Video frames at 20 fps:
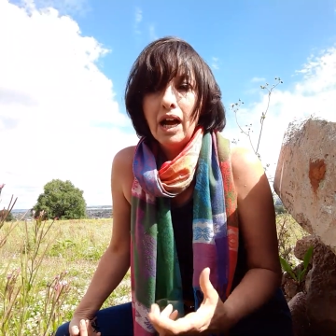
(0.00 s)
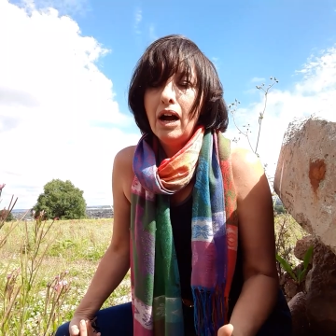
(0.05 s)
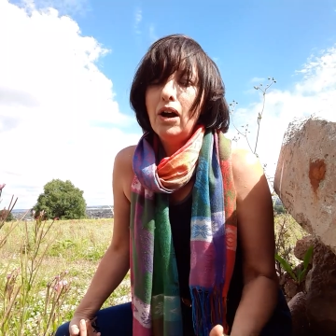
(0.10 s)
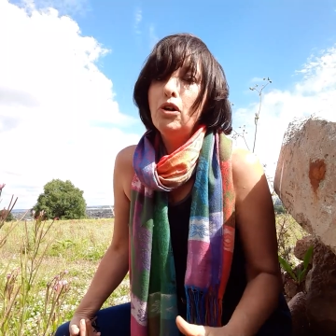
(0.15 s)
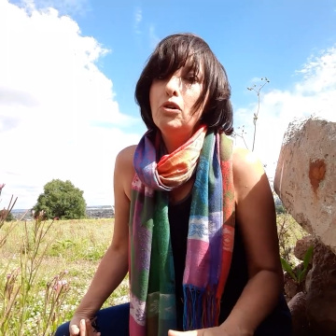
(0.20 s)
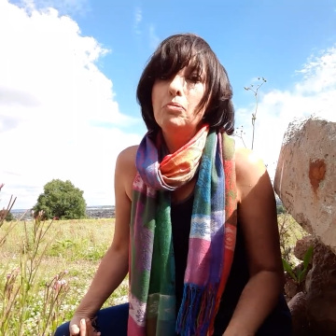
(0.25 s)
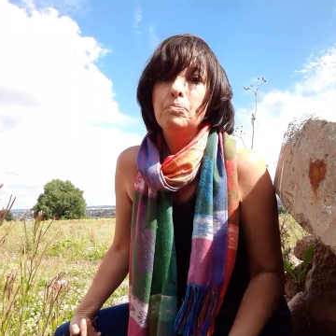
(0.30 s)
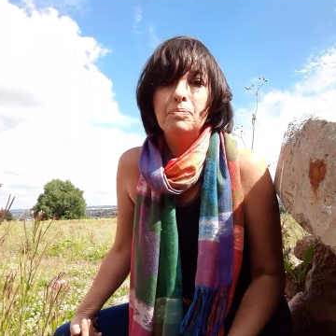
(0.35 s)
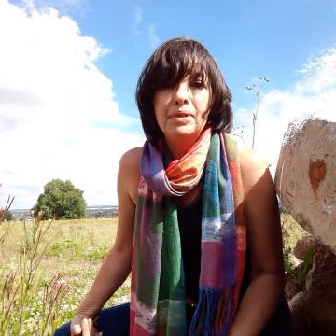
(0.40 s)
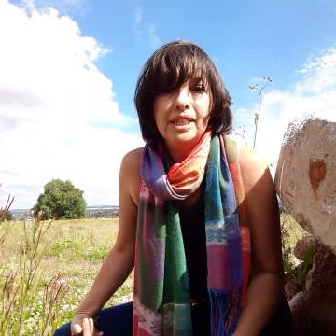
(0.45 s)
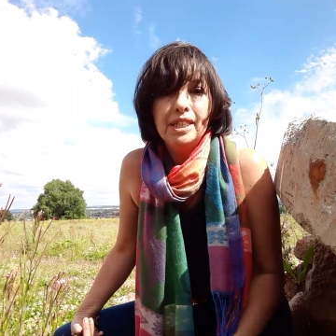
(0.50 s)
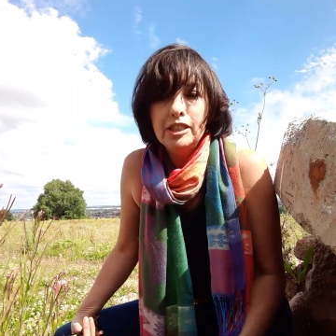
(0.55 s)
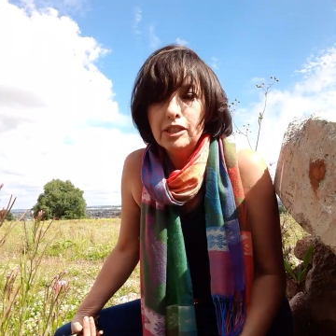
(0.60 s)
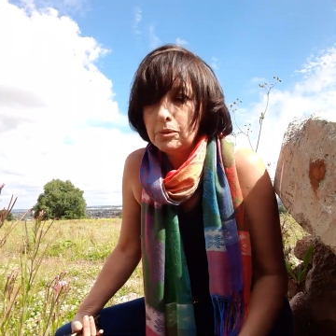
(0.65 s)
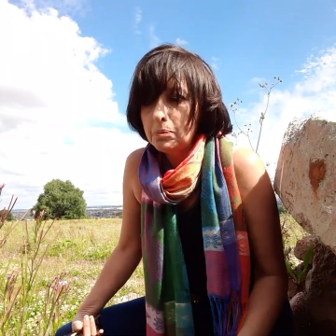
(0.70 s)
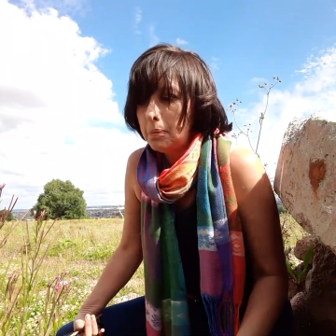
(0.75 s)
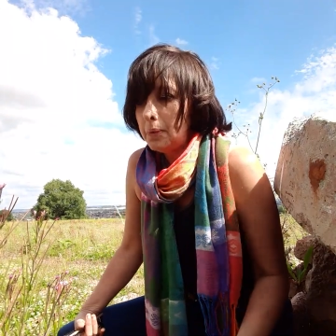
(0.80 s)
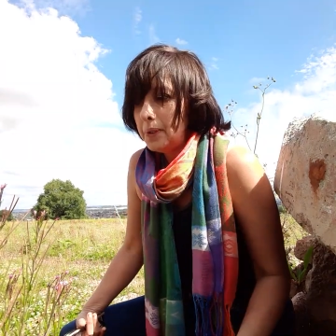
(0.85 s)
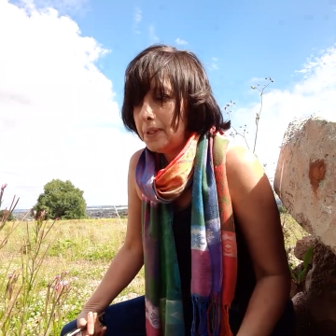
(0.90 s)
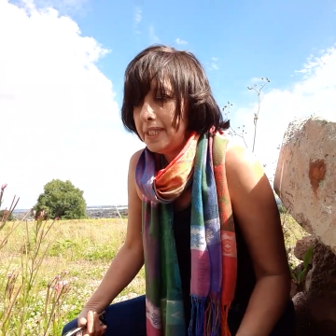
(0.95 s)
Oh, Mini
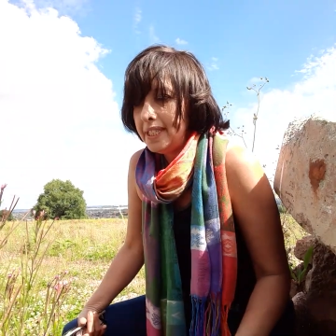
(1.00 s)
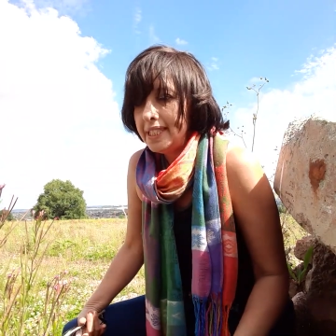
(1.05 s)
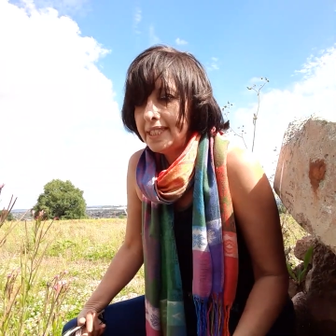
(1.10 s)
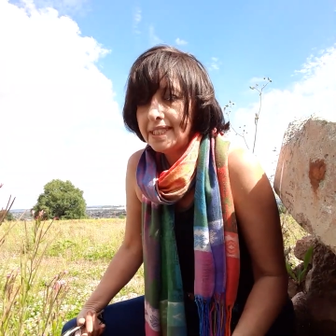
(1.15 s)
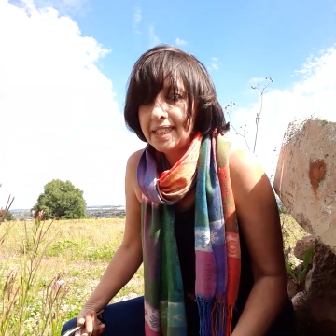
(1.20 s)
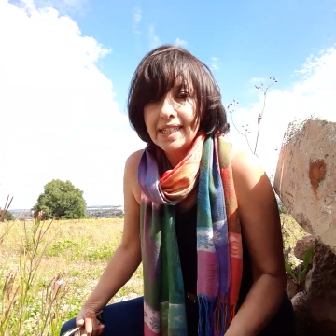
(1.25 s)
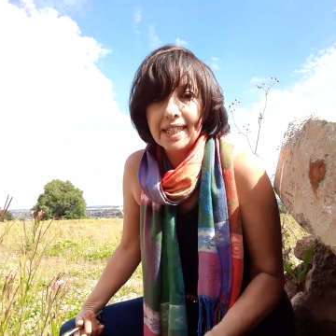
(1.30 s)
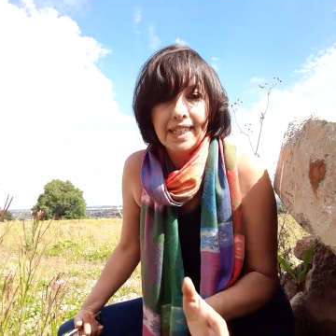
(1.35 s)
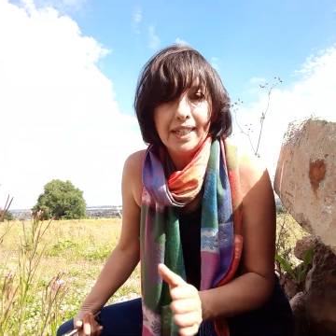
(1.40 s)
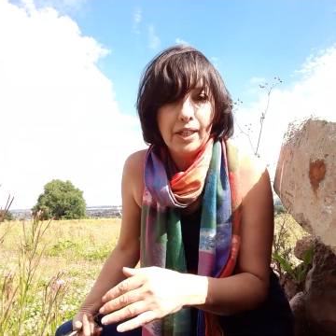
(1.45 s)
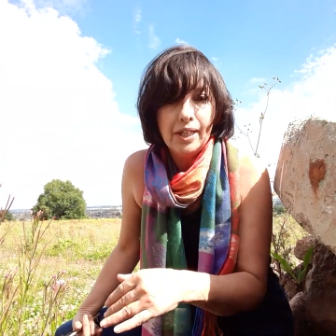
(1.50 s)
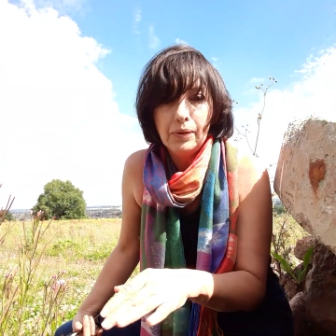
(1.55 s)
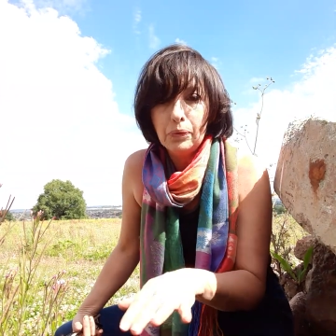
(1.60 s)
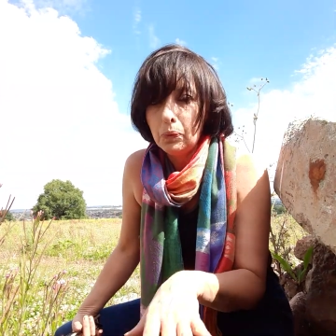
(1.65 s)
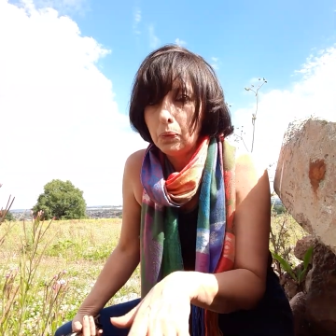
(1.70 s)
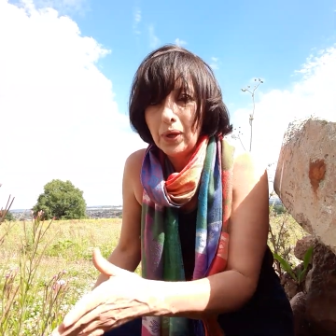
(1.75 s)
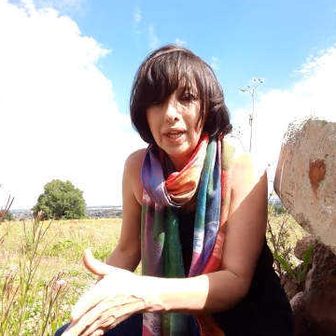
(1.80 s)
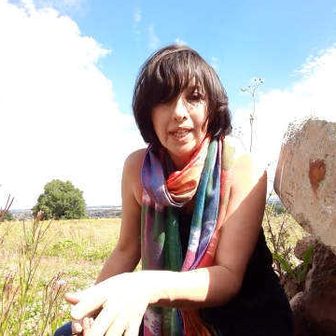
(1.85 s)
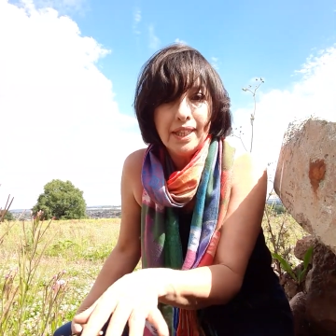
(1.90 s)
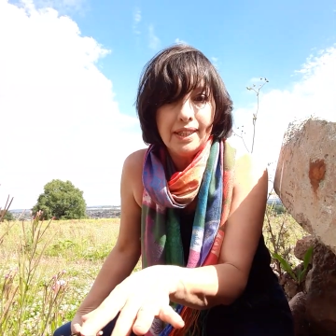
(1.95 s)
Spoleta, he
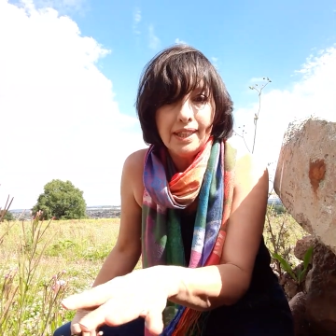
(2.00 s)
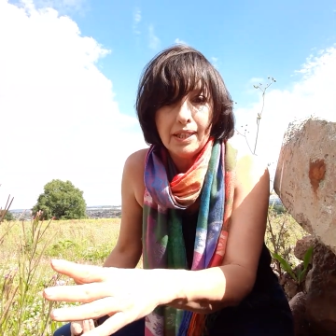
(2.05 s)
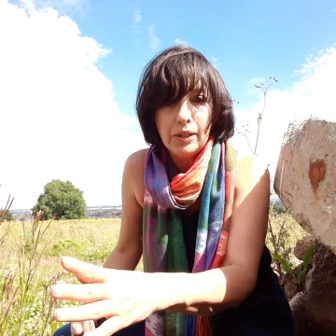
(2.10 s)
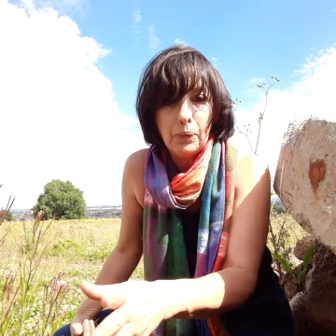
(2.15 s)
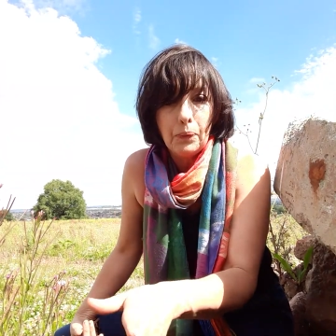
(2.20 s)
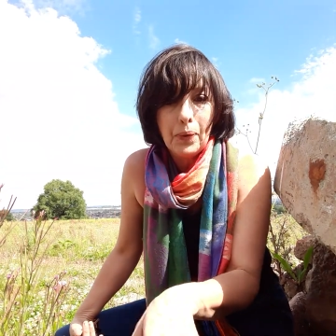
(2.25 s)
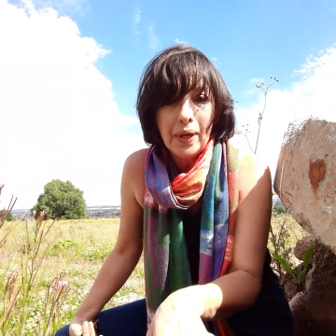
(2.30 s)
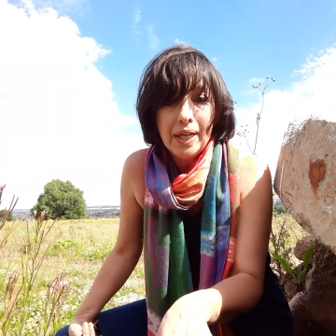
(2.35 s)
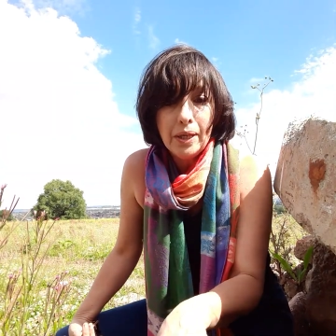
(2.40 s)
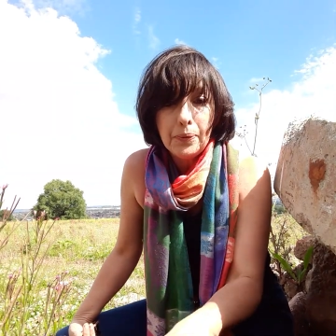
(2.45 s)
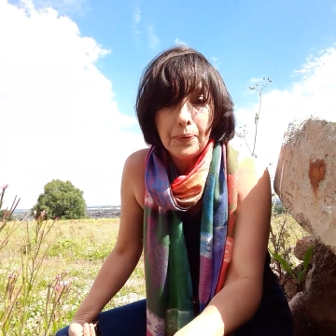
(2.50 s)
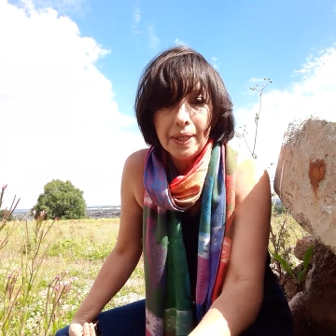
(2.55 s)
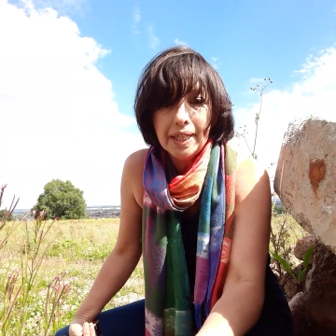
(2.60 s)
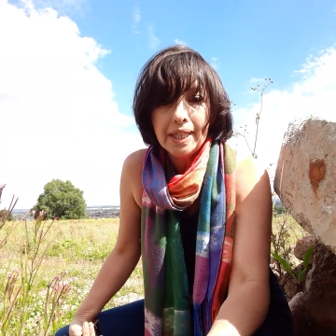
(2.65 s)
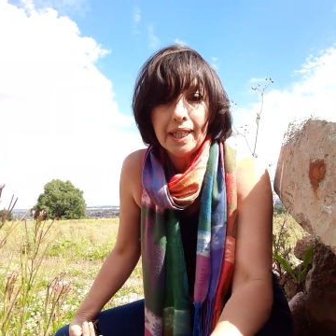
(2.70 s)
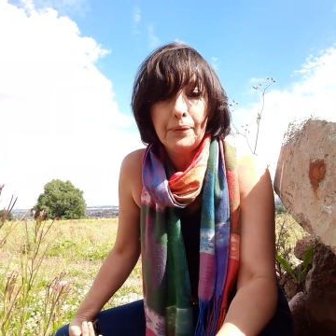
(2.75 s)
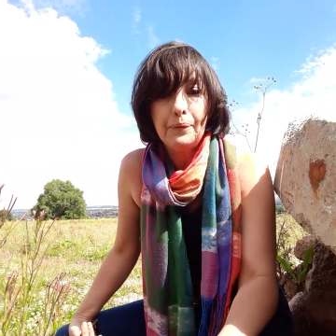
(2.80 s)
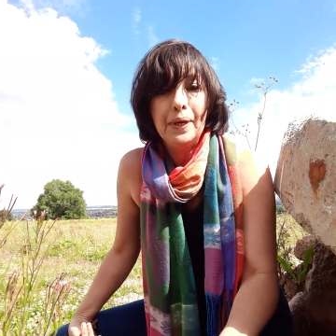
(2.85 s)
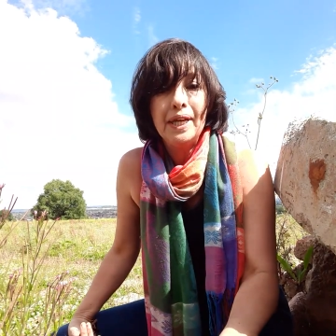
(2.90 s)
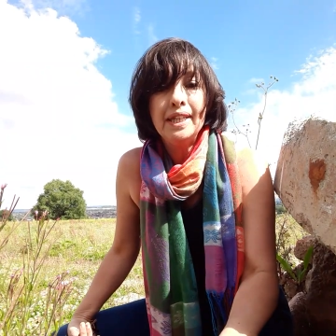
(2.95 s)
ran and ran
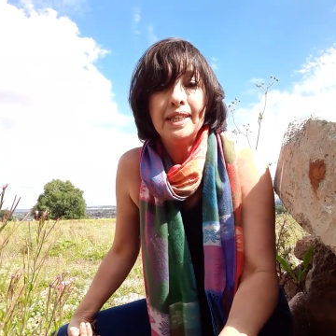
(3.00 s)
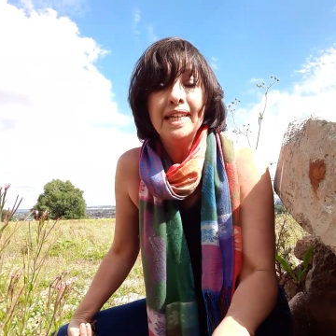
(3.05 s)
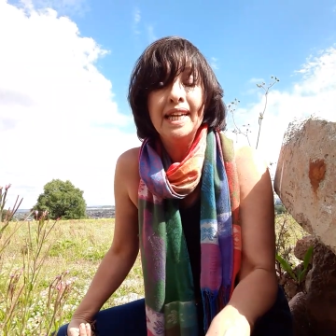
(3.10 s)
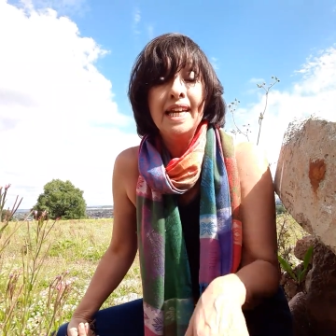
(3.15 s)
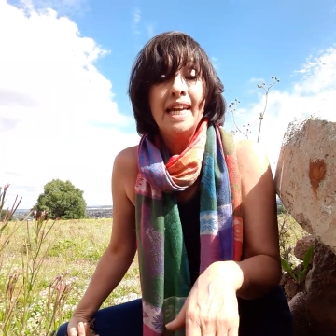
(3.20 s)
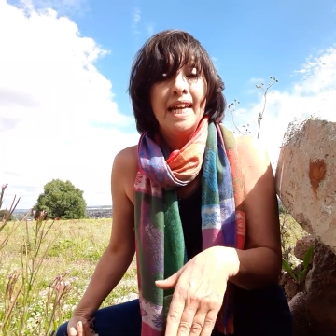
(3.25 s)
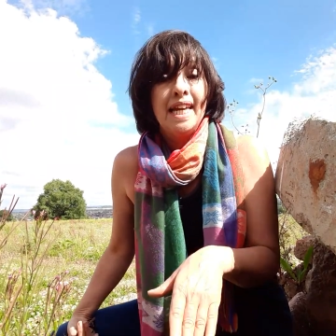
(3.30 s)
and ran,